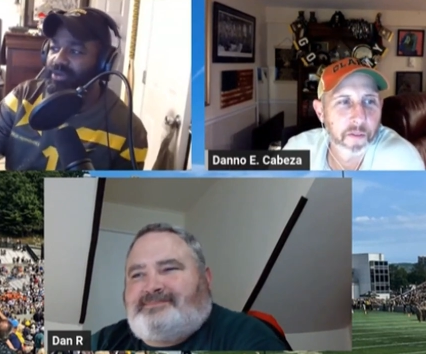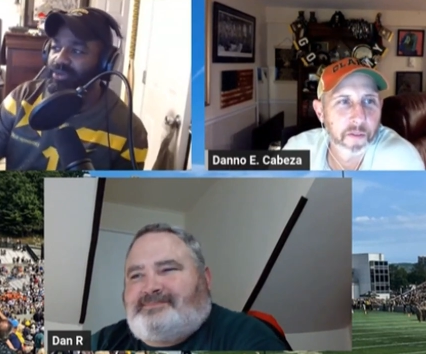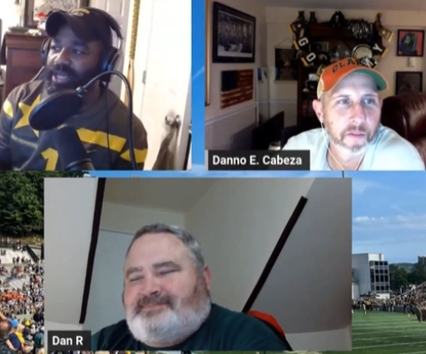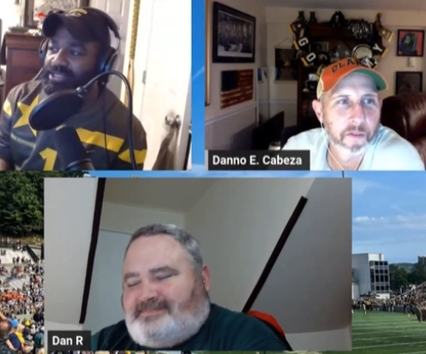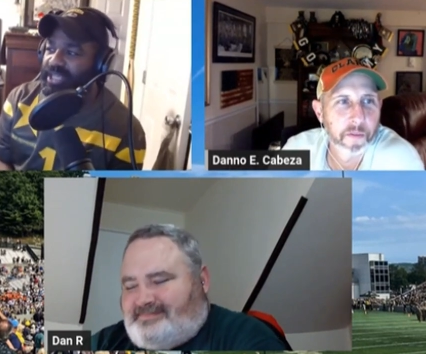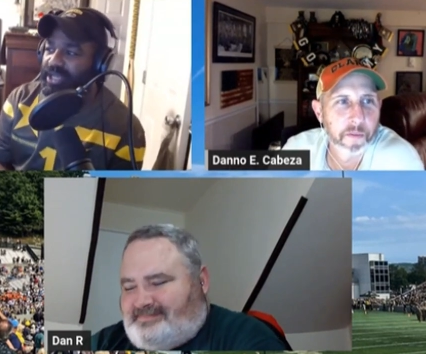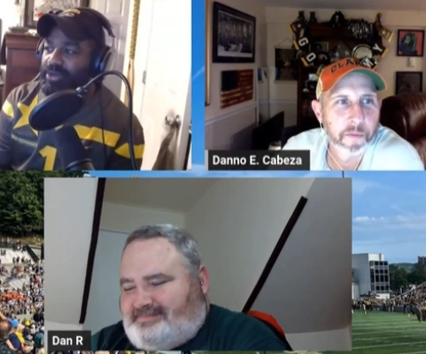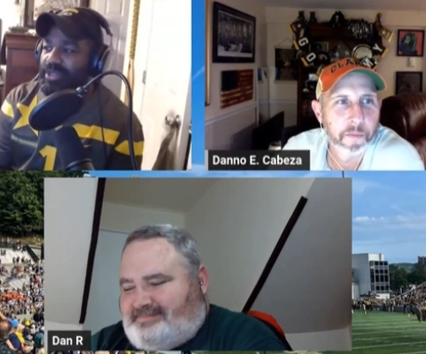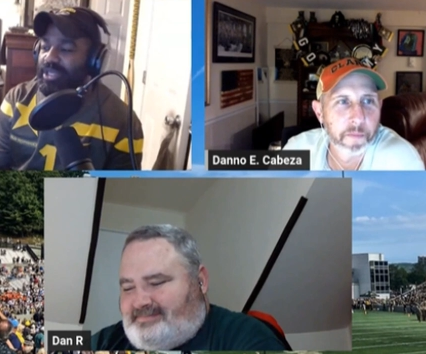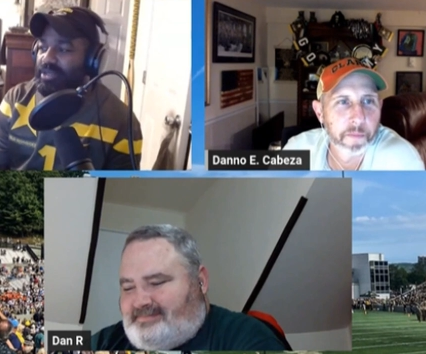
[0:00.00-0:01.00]
Speaker 1: We got Danno
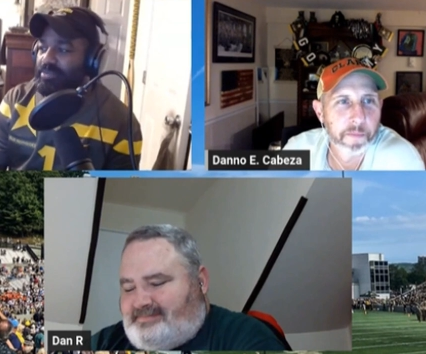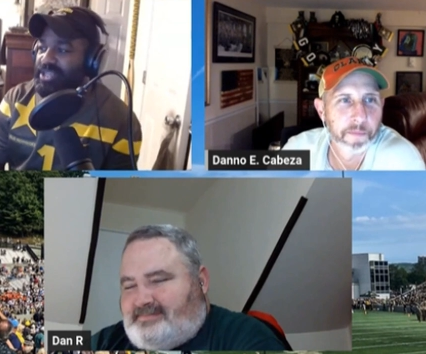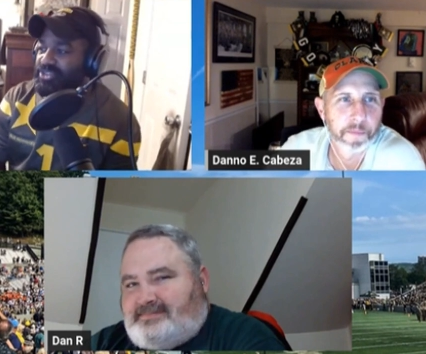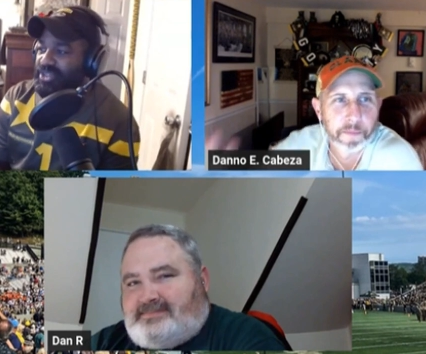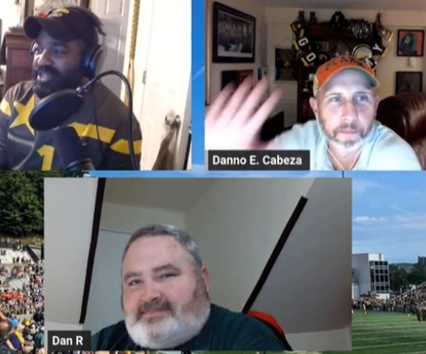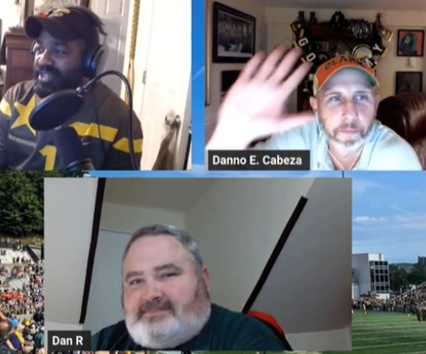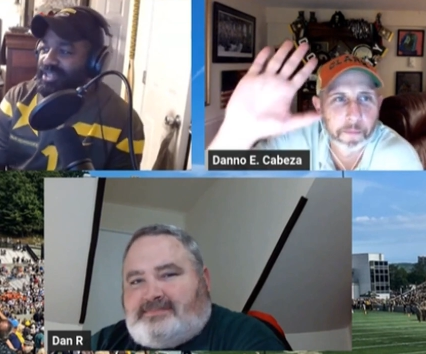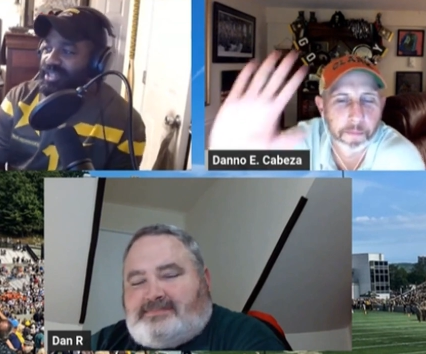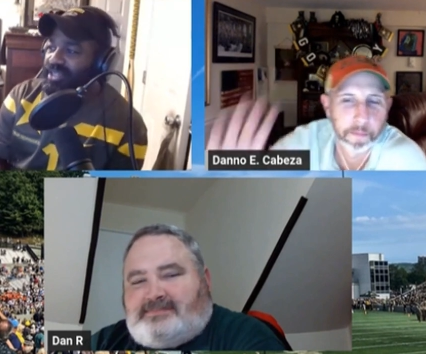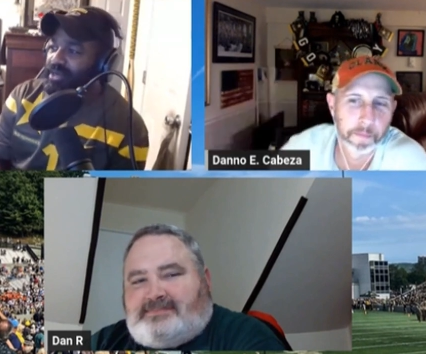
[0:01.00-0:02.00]
E. Cabeza
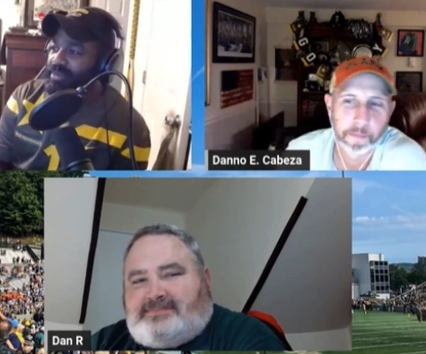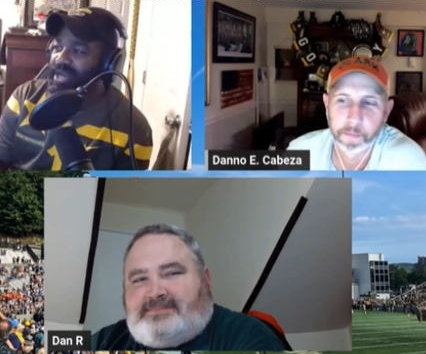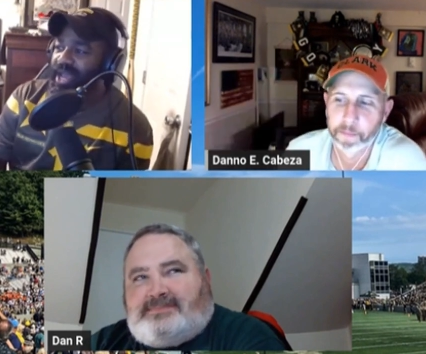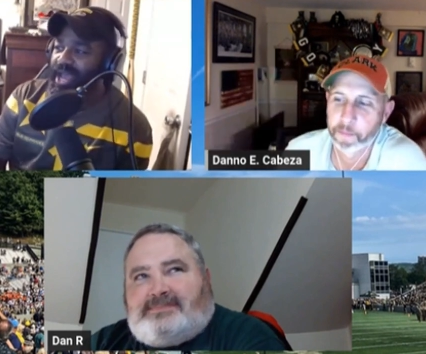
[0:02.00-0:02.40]
coming